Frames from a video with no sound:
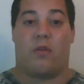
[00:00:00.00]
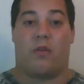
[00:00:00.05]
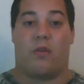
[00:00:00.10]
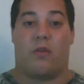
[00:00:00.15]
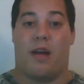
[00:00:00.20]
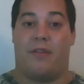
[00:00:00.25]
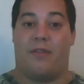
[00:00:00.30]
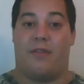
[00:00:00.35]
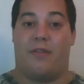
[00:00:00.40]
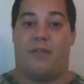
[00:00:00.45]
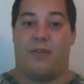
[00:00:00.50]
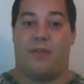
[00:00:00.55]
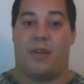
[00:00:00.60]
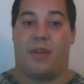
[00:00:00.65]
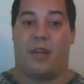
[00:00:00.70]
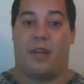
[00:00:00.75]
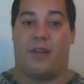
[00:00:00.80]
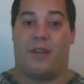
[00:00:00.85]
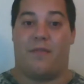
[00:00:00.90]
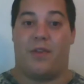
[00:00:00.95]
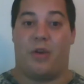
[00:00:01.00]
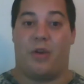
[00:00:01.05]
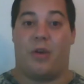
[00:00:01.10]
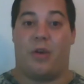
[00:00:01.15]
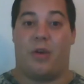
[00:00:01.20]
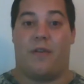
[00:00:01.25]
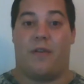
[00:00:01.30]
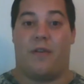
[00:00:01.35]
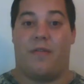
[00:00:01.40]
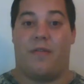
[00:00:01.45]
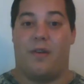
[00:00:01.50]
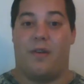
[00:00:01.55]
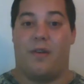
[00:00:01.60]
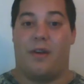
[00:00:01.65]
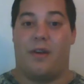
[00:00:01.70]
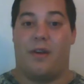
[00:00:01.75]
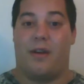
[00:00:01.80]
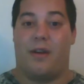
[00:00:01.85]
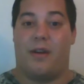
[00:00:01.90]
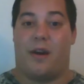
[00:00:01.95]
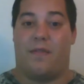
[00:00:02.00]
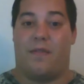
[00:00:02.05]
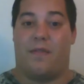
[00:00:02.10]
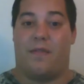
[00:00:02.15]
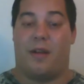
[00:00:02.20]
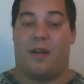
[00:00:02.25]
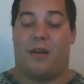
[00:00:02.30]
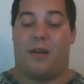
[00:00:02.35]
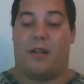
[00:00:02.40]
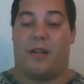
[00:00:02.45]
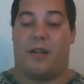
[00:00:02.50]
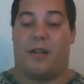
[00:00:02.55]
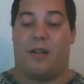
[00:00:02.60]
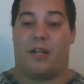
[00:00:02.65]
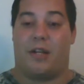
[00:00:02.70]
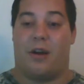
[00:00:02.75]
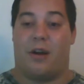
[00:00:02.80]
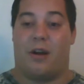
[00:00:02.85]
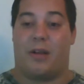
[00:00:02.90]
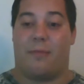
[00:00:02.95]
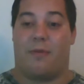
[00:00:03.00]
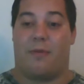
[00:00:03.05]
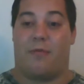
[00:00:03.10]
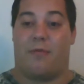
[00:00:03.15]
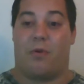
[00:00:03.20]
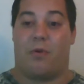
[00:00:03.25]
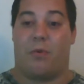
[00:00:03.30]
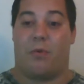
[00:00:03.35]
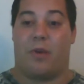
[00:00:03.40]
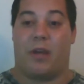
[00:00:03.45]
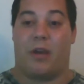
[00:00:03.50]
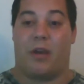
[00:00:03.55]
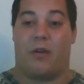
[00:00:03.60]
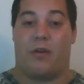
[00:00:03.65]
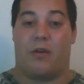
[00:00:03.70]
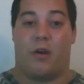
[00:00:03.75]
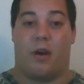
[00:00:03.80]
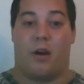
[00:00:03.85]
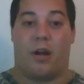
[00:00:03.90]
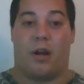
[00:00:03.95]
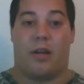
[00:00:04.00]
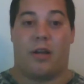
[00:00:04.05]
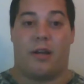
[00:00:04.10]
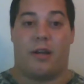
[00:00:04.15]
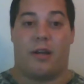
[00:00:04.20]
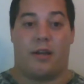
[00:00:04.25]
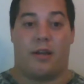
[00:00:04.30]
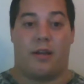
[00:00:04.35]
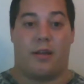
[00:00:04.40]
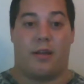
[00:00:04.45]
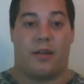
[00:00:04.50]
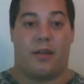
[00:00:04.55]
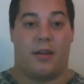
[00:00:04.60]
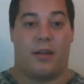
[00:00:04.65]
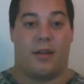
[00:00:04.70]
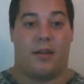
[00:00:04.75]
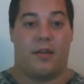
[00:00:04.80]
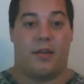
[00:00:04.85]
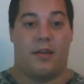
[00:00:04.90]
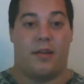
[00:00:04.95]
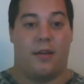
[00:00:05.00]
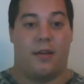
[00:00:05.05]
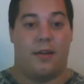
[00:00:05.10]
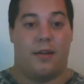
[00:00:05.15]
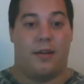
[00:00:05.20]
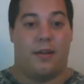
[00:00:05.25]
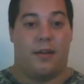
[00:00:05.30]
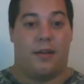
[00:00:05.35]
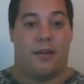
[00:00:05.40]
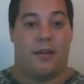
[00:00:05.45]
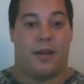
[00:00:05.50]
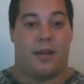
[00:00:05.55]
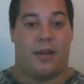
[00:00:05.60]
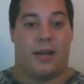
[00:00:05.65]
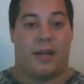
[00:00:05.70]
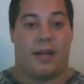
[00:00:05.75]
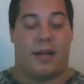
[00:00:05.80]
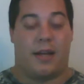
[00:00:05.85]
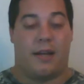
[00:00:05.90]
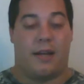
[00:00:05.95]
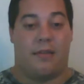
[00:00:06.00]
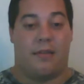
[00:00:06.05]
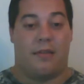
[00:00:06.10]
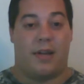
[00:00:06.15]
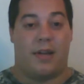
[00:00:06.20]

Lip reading: around so you can get a view of the Lake Shawnee before we go dark and can kind of get